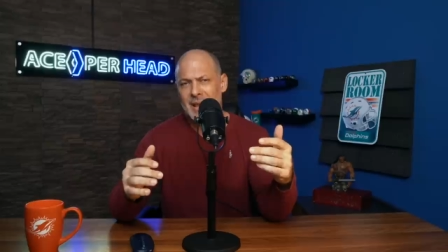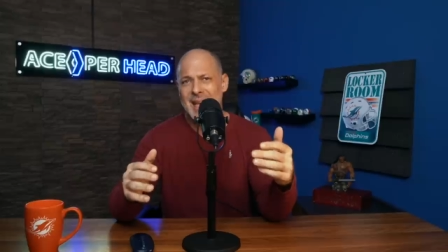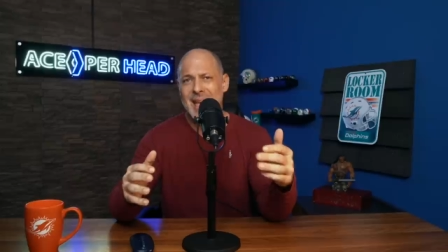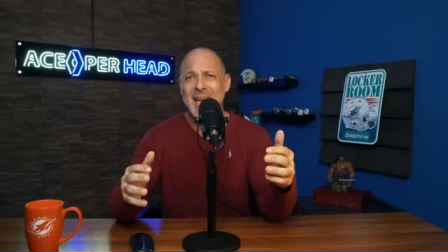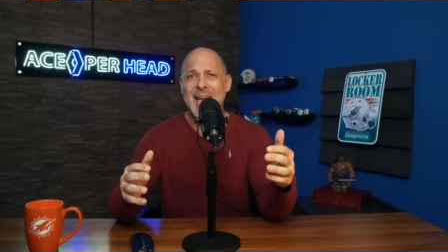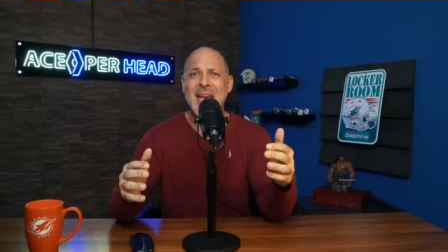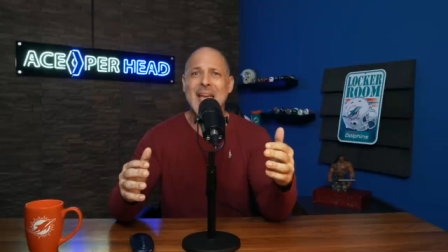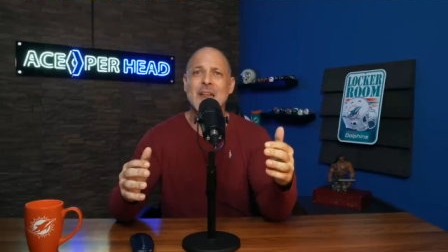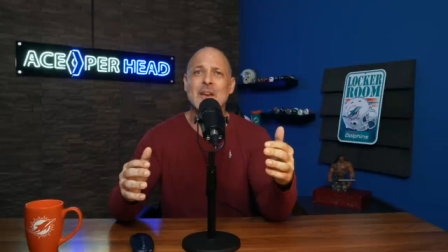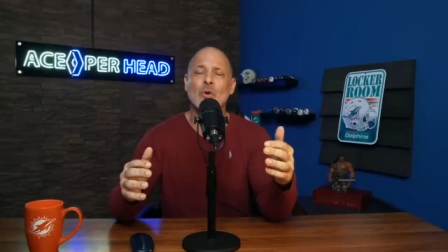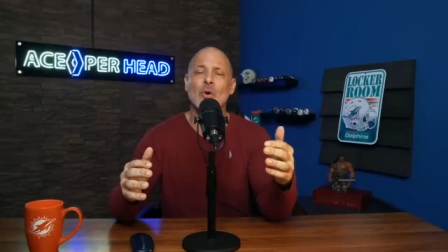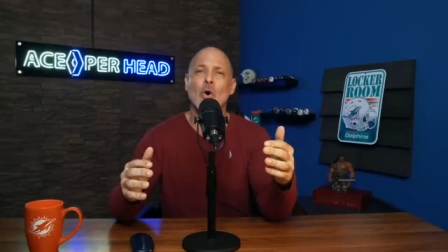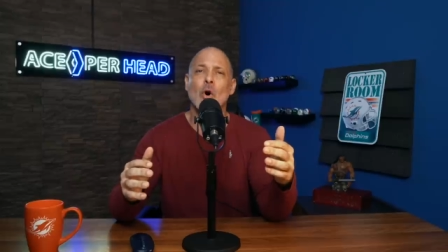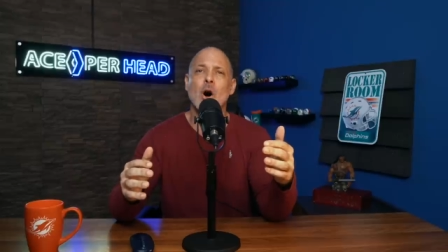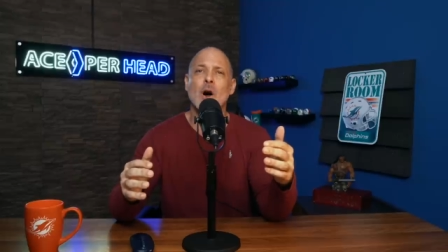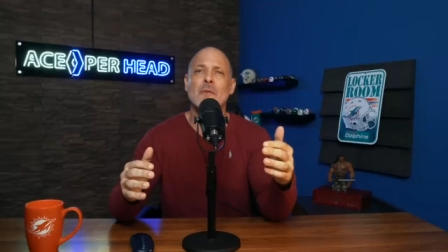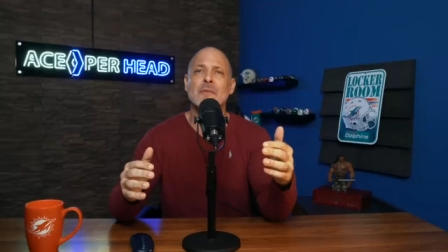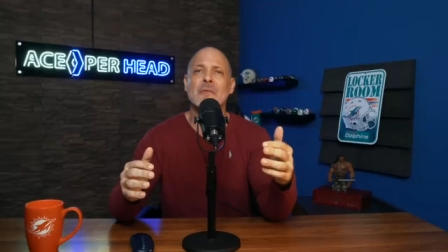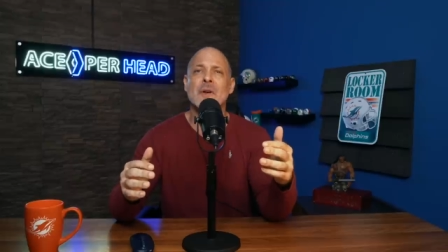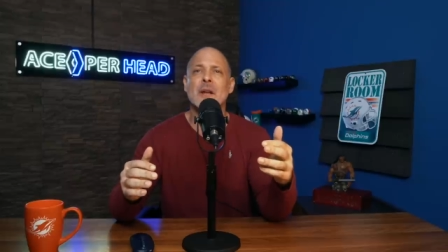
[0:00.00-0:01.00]
and
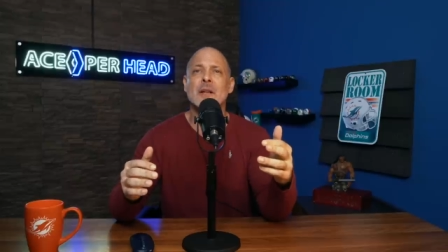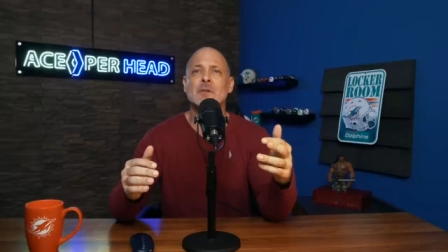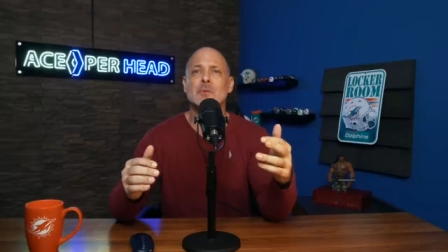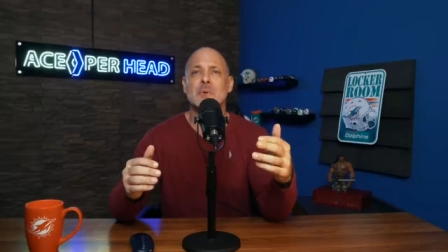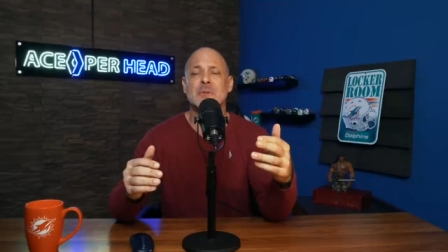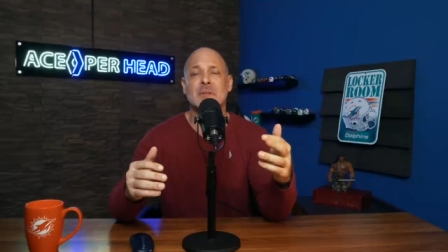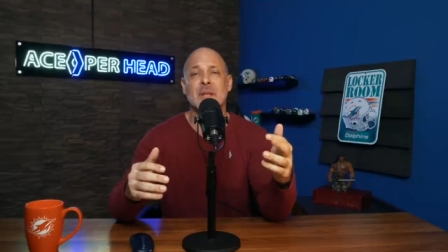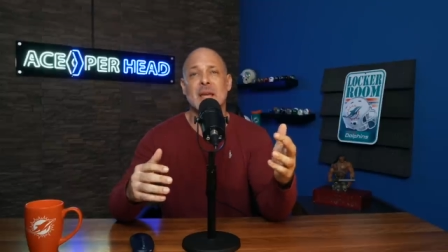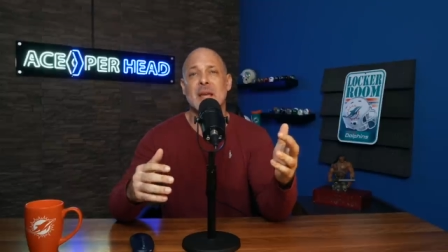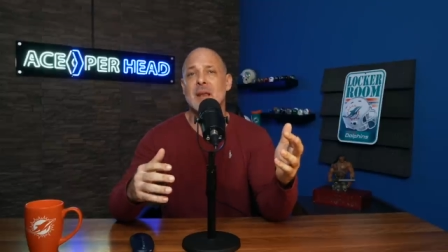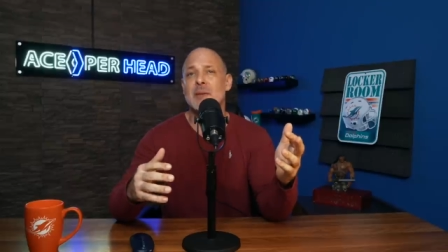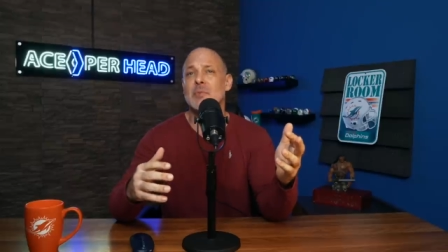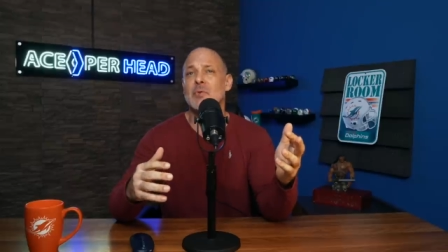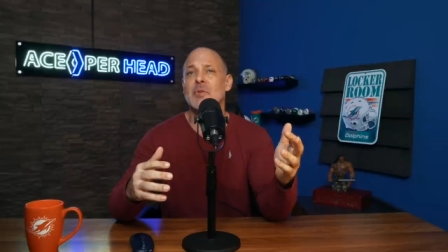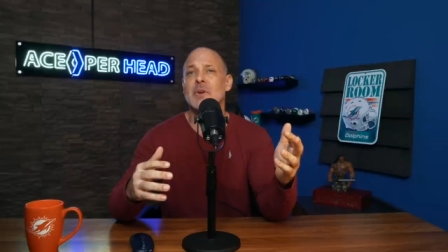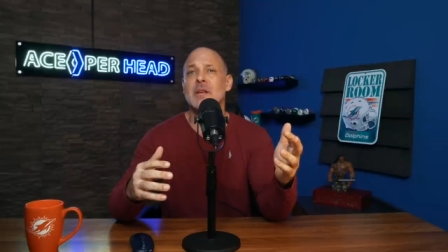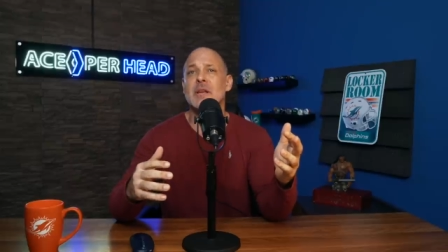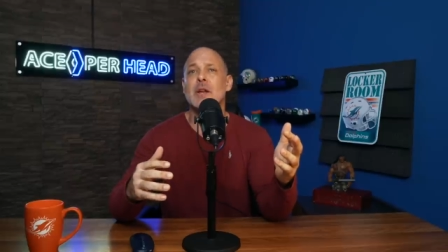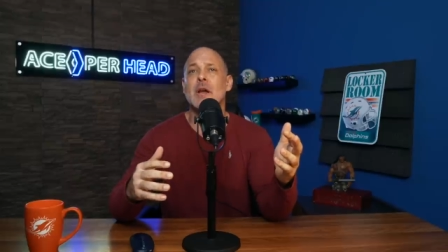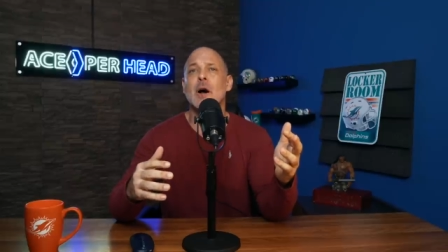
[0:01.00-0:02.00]
offense with Dan
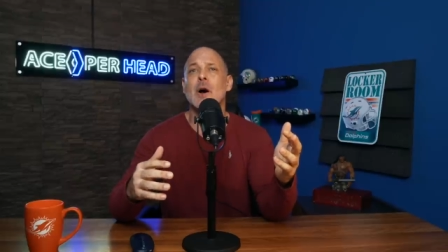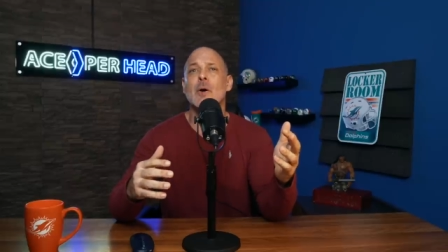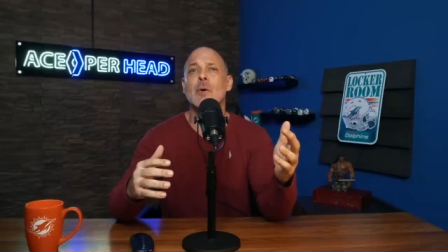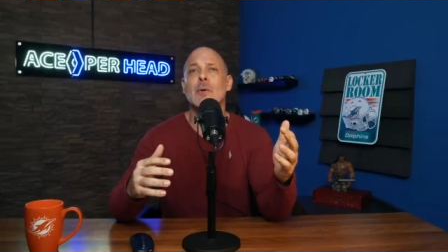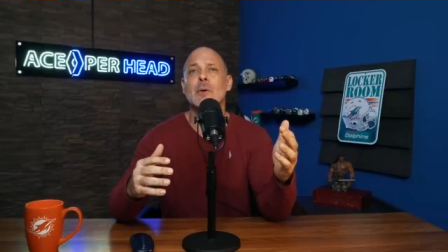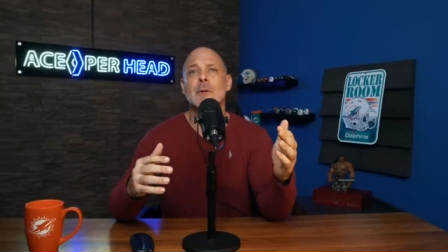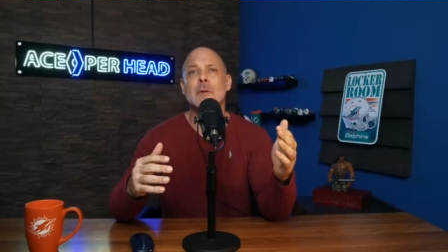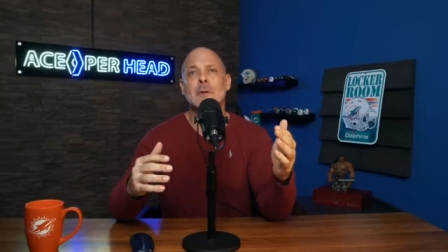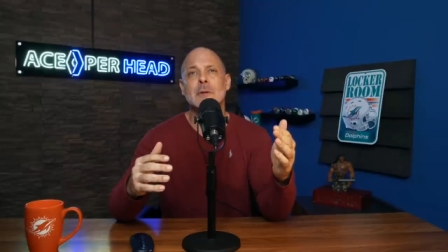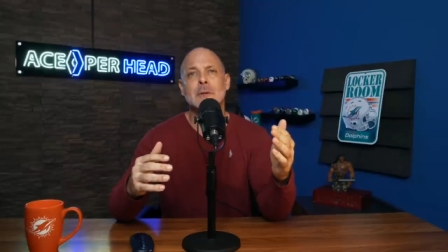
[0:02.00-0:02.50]
Marino